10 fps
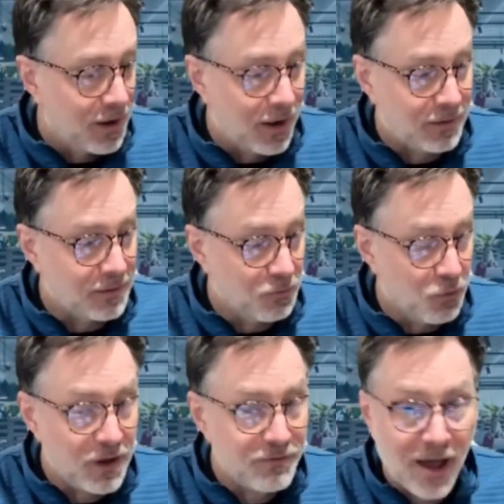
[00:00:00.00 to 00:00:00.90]
And
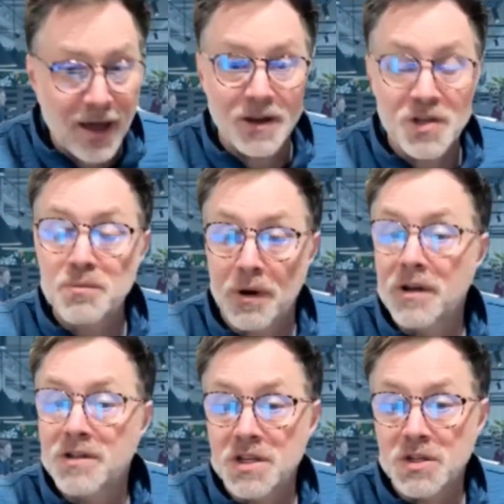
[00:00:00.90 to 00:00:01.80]
we've had
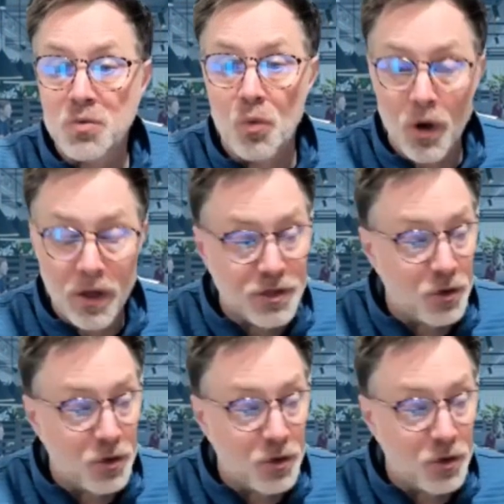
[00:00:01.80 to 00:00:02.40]
experiences with